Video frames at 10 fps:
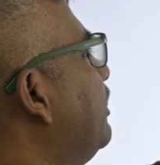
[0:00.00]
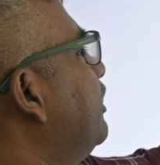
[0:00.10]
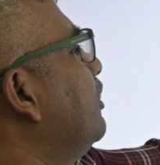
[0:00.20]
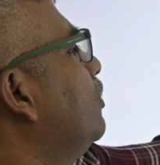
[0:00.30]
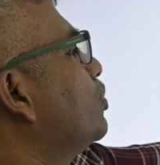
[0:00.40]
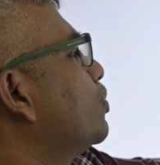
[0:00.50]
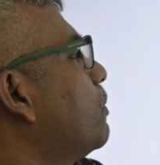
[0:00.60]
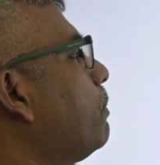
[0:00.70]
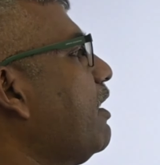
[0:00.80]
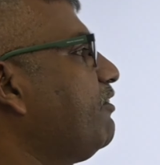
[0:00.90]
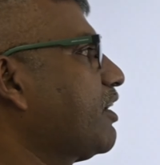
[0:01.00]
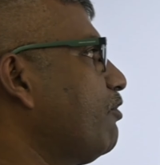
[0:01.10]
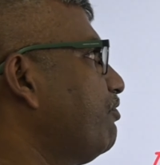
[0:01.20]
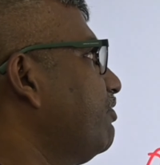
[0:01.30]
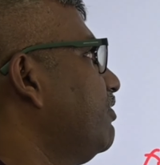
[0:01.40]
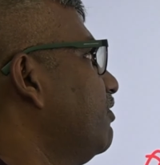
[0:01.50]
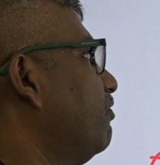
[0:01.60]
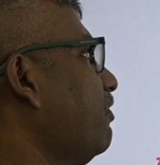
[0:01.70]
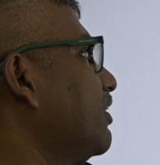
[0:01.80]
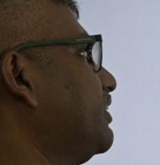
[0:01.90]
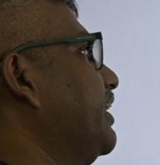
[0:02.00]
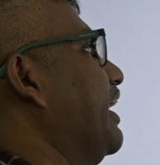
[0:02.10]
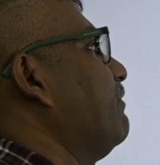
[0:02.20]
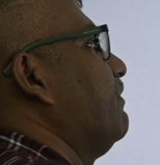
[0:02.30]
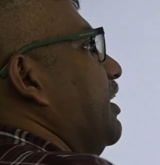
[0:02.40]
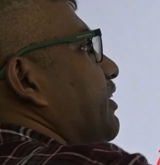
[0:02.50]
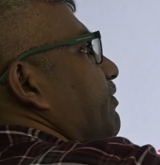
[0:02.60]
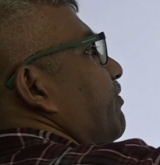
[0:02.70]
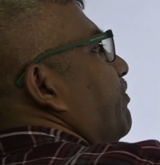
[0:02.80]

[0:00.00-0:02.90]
you should power of what the n value.